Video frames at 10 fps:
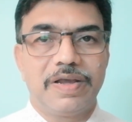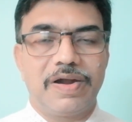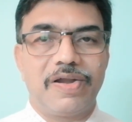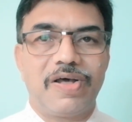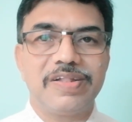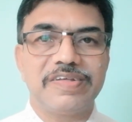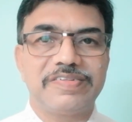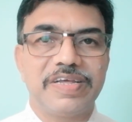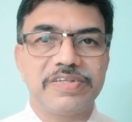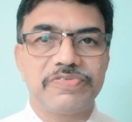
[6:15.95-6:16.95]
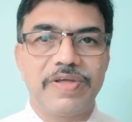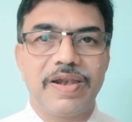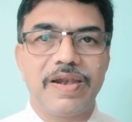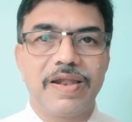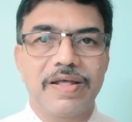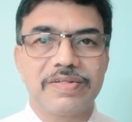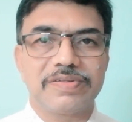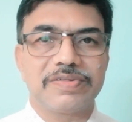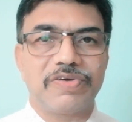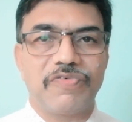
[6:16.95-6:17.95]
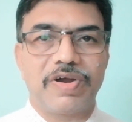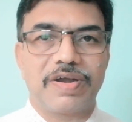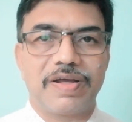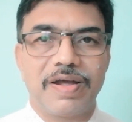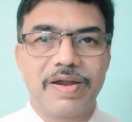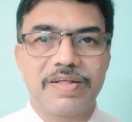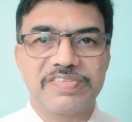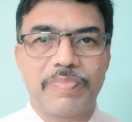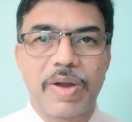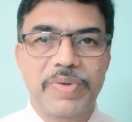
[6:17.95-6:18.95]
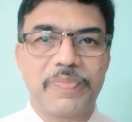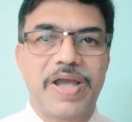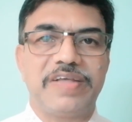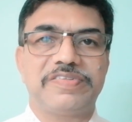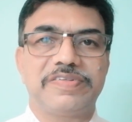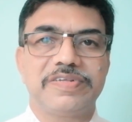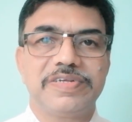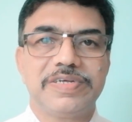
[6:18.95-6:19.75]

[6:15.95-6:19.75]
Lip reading: And all these things will somewhat suboptimize